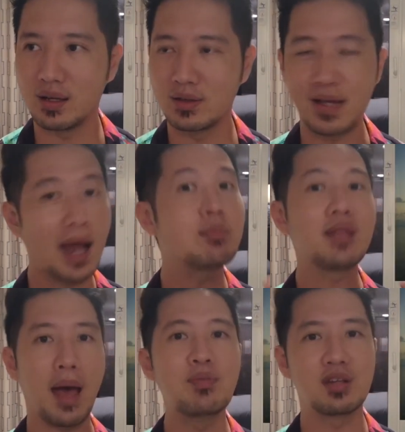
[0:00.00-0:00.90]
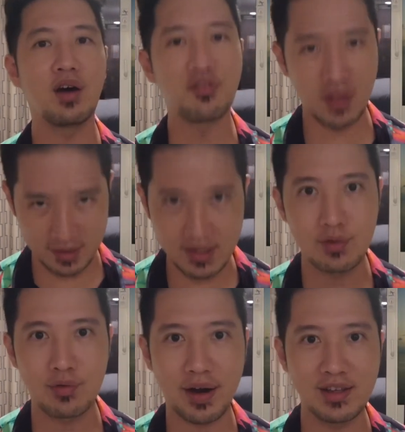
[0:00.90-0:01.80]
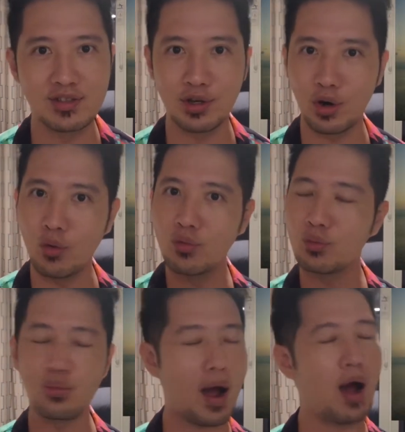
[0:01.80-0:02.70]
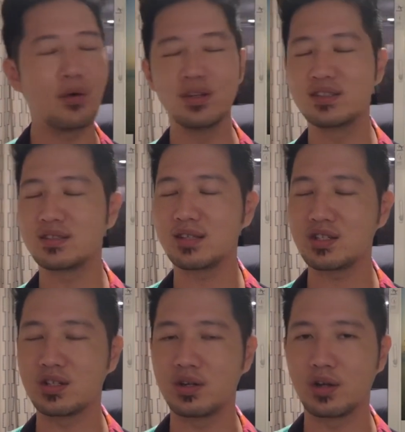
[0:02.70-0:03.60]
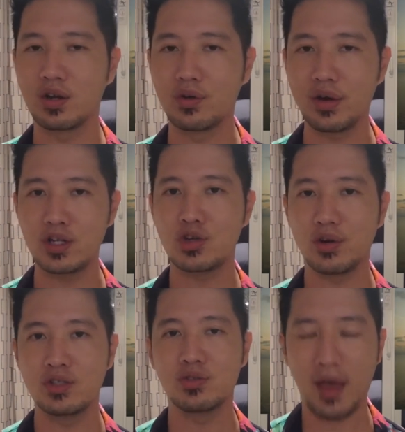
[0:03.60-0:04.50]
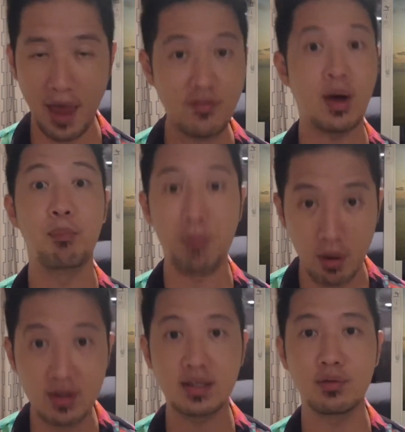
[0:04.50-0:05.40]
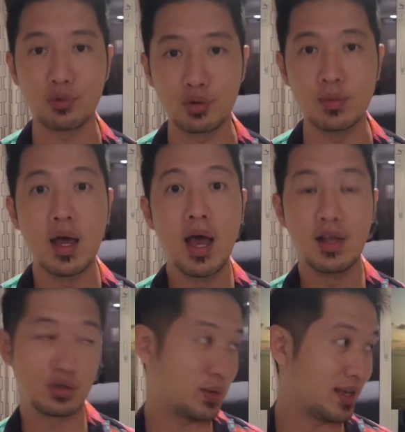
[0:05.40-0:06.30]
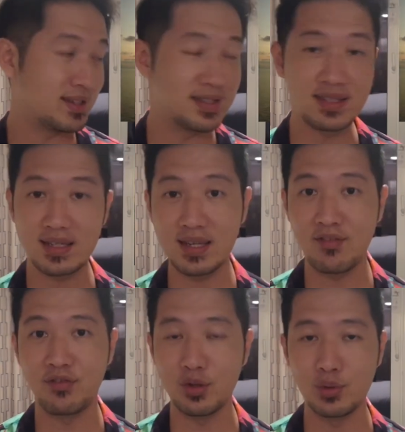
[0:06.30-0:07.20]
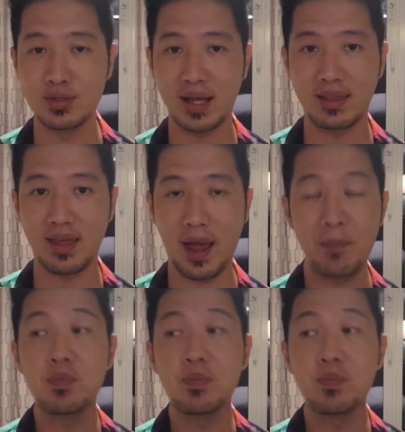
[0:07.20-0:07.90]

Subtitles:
time lapse of that sunrise, so wow, it's such a great choice to have a balcony room so we can see views like that.